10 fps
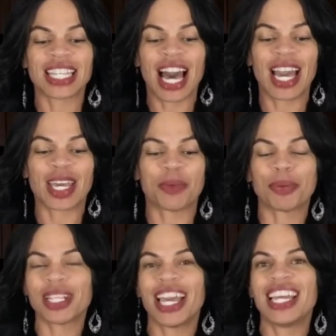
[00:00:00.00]
like
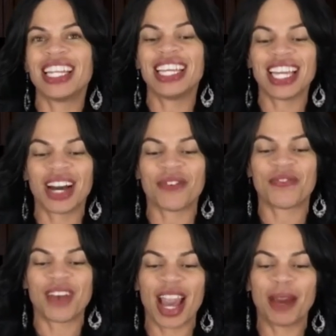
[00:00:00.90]
planning a
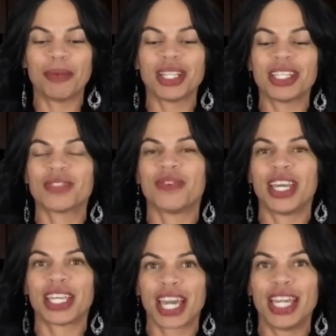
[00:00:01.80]
fabulous
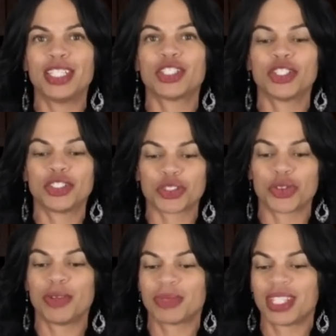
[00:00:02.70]
vacation
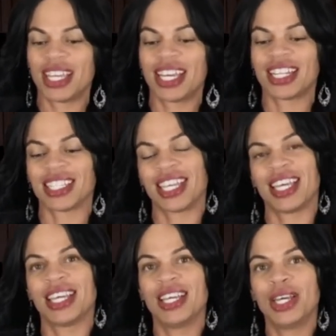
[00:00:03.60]
trip to
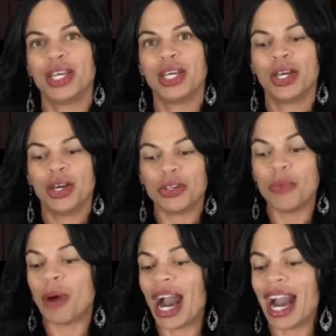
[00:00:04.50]
Italy.
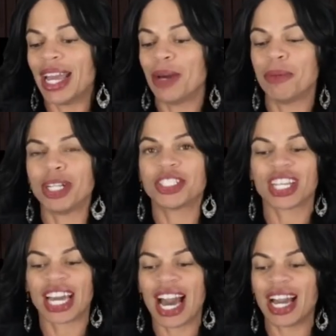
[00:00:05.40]
You buy a bunch
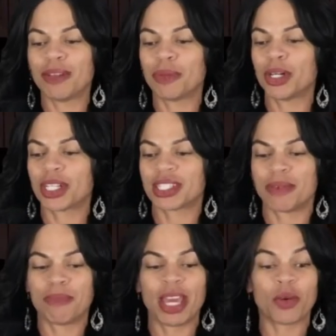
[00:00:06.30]
of guidebooks
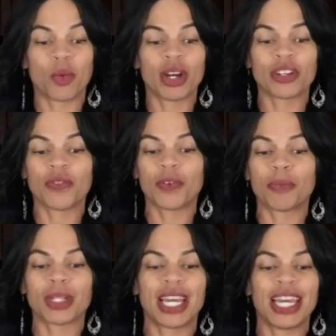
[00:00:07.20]
and make wonderful
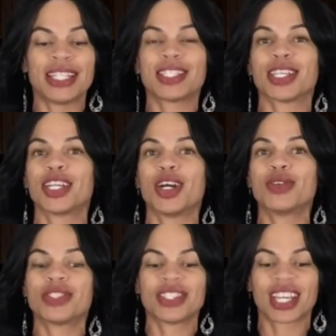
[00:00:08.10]
plans to
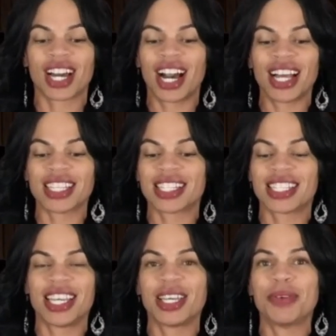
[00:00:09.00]
go to the
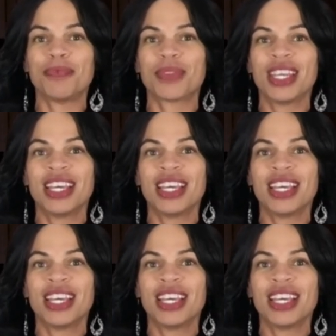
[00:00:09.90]
Colosseum,